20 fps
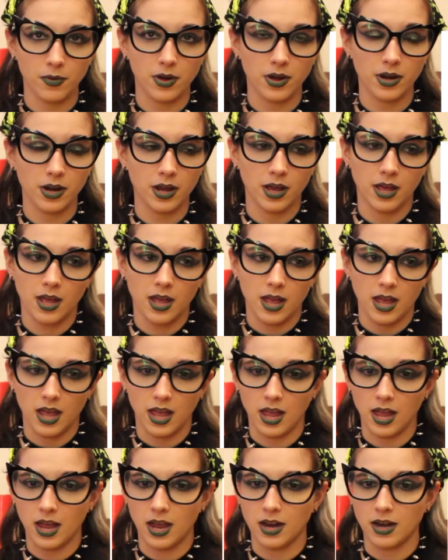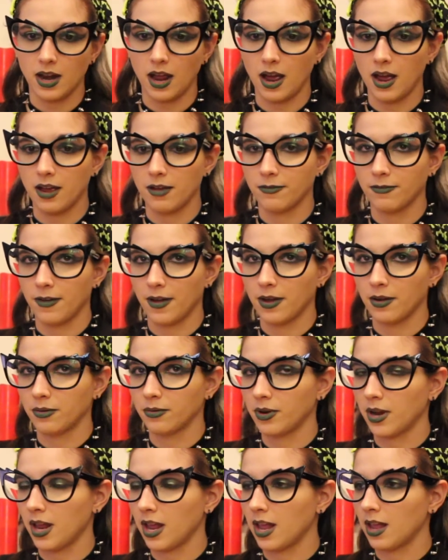one and I
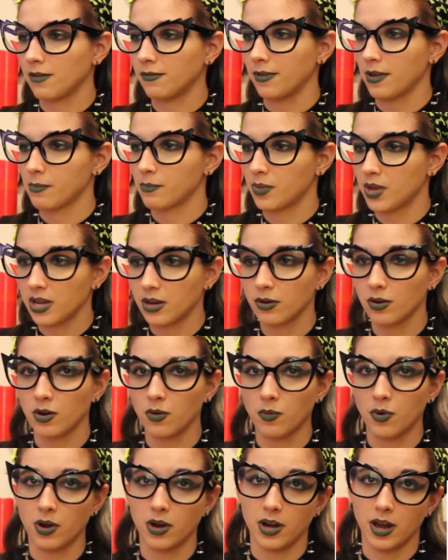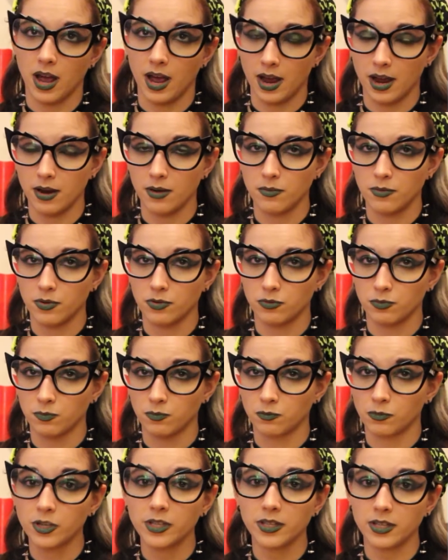found a Vampira one. I was
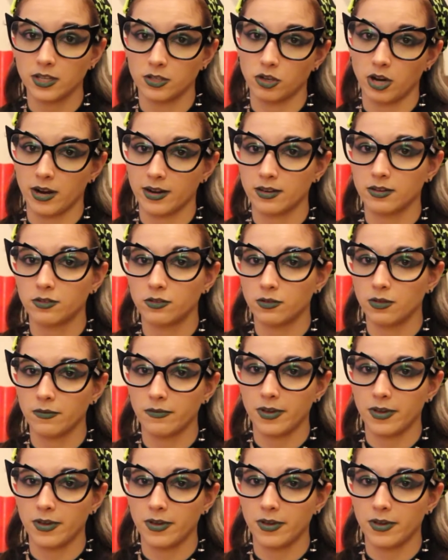really attracted to the